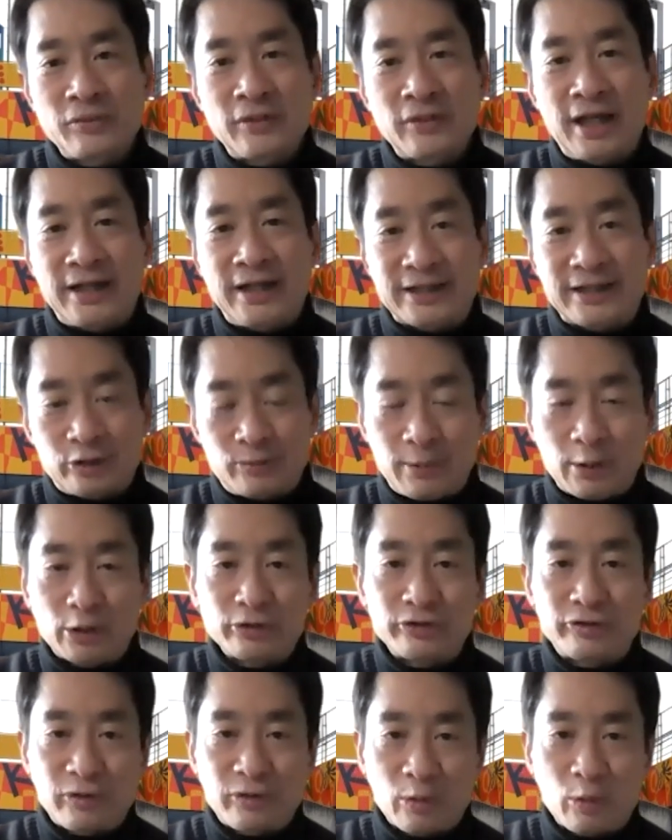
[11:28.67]
and
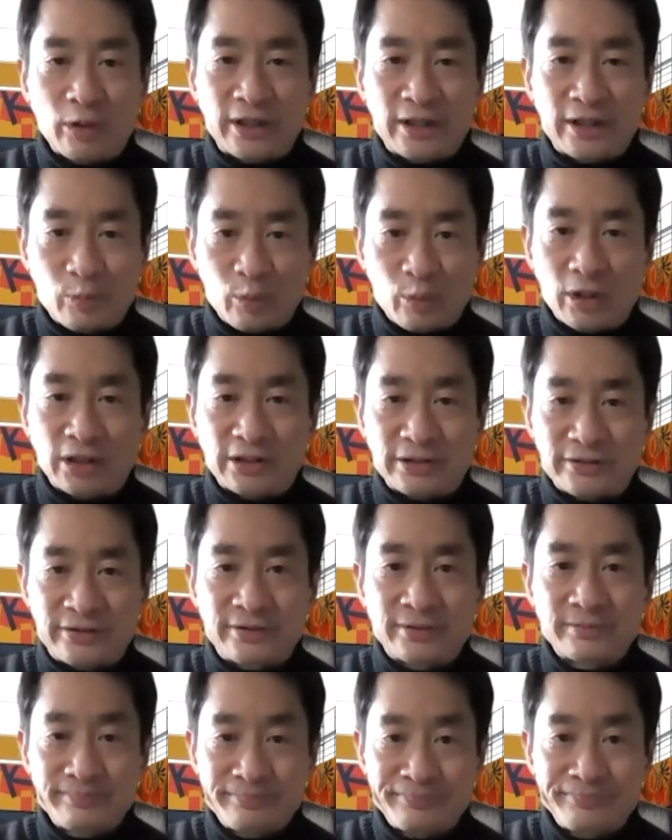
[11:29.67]
exposed for what it
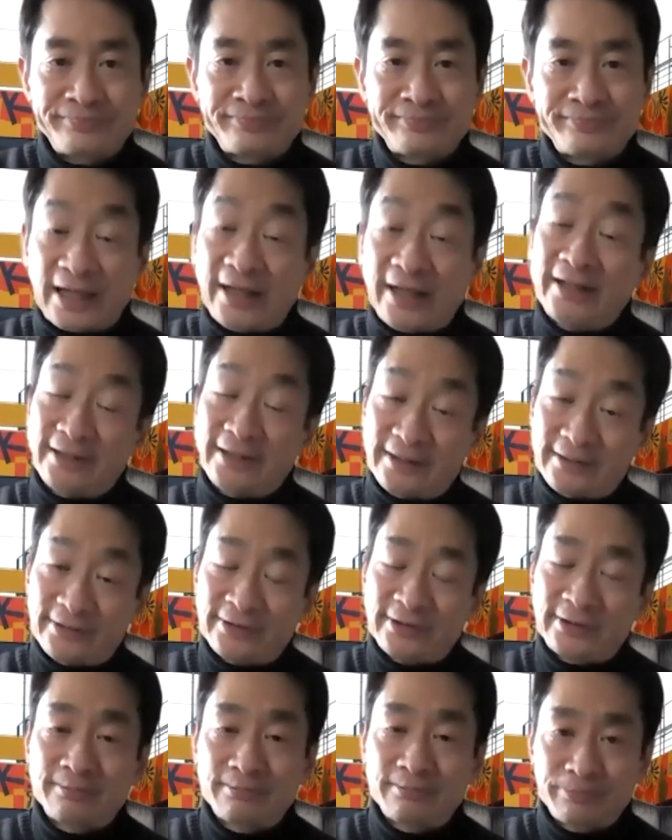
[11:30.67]
was and is.